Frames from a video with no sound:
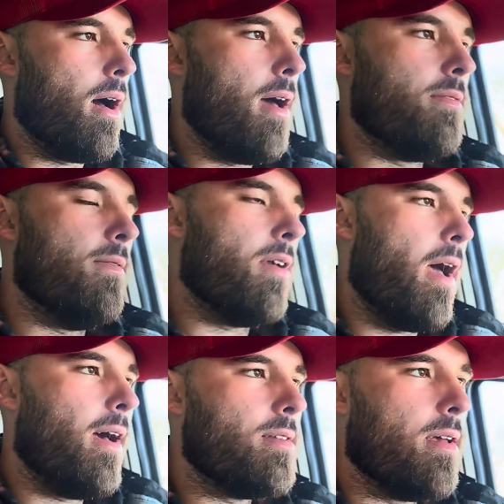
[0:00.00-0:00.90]
have different
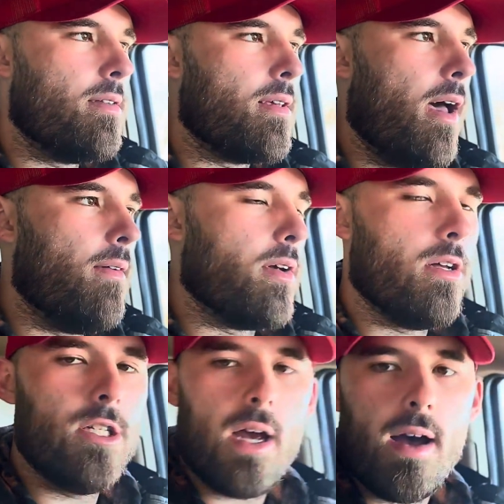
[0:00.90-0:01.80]
assets. I have a
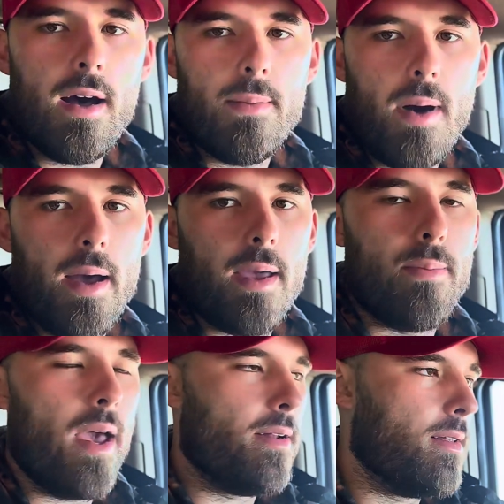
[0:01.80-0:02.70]
good job. I get
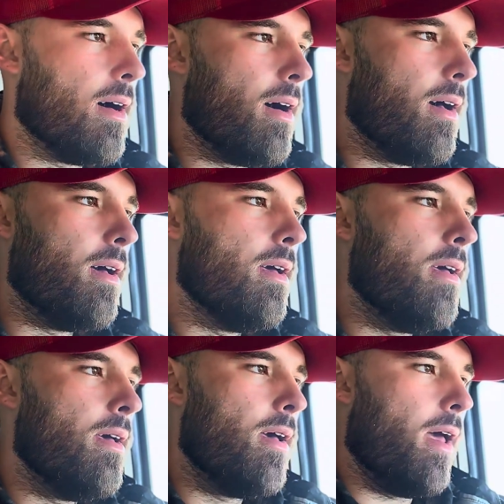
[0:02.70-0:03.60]
paid a lot,
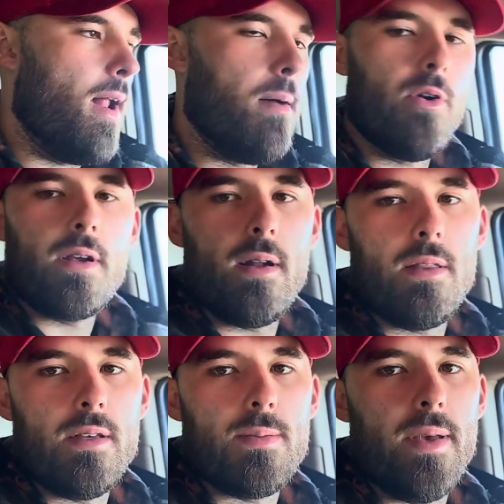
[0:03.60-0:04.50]
and now I'm working on
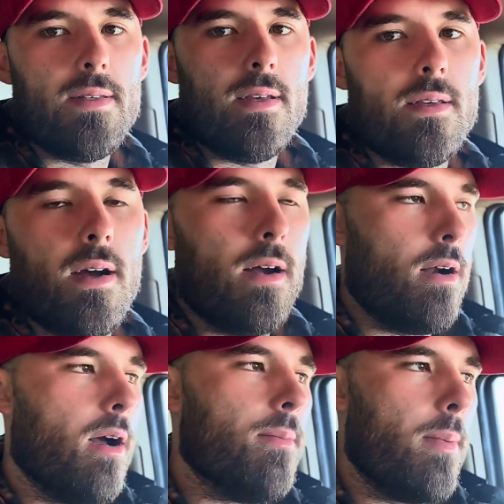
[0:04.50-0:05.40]
this business
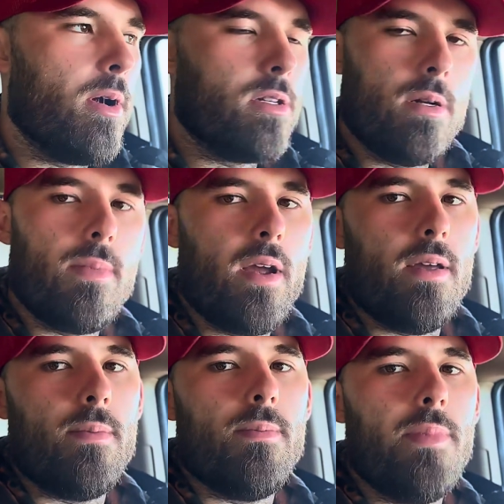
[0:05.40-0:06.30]
or on my personal
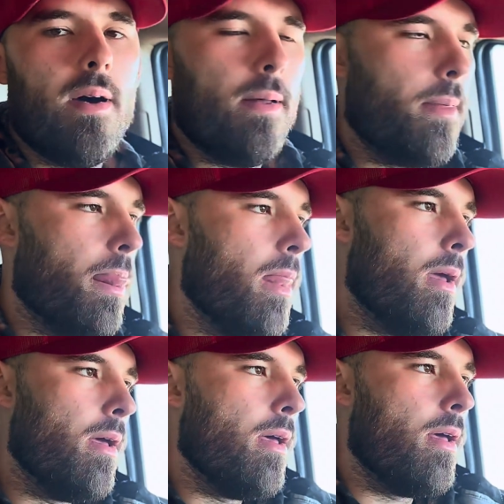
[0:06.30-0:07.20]
brand. But
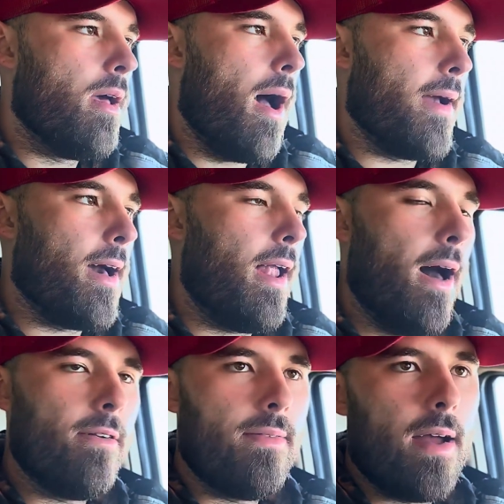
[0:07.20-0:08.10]
I got
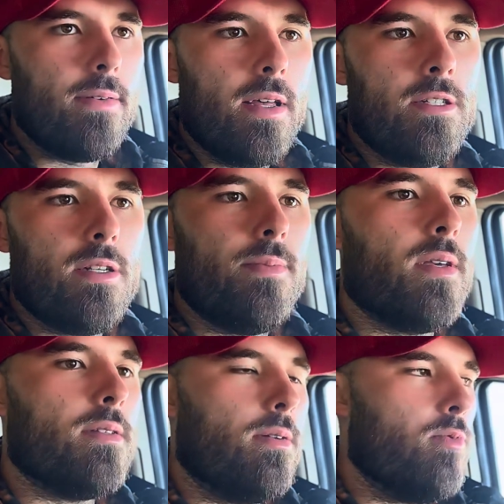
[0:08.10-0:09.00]
out of that relationship
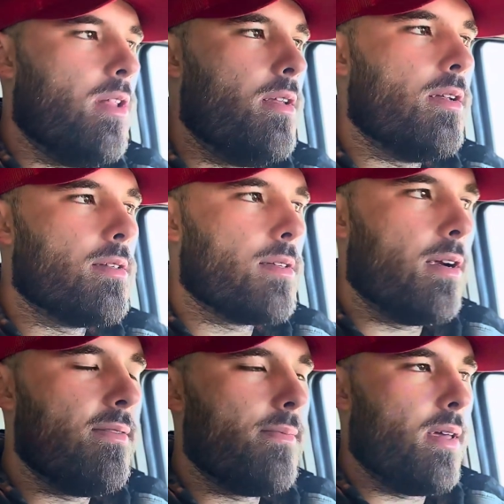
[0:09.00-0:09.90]
because it really didn't
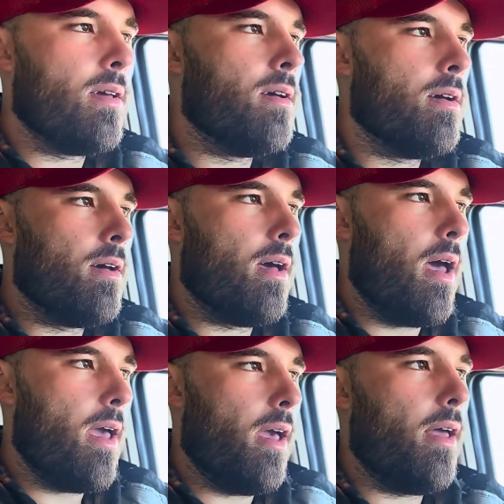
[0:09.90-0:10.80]
serve me,
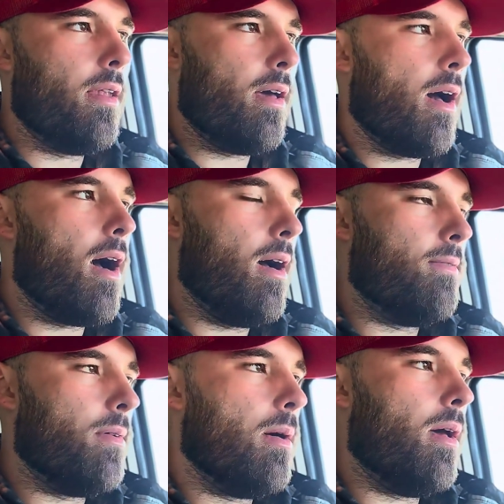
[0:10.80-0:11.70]
and
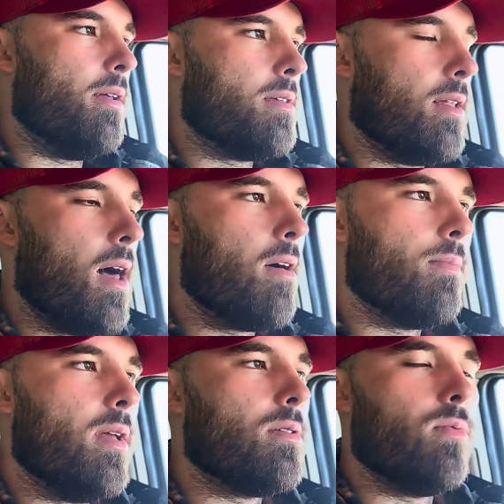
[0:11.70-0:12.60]
it's allowed
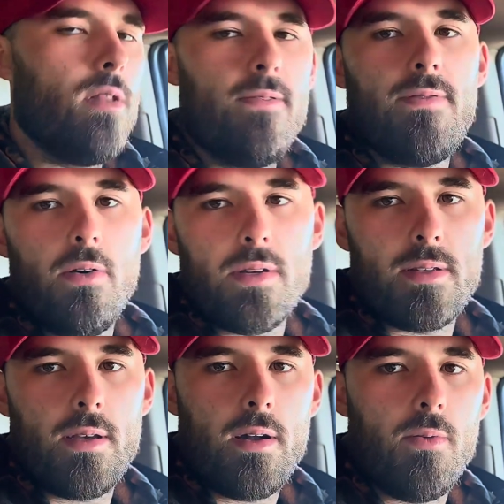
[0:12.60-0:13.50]
me to really focus
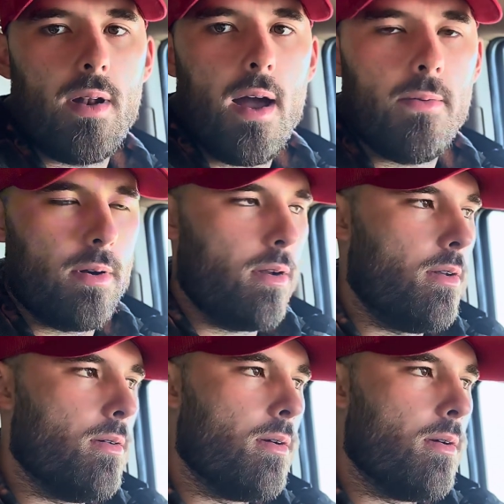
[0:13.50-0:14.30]
in on what I want to do.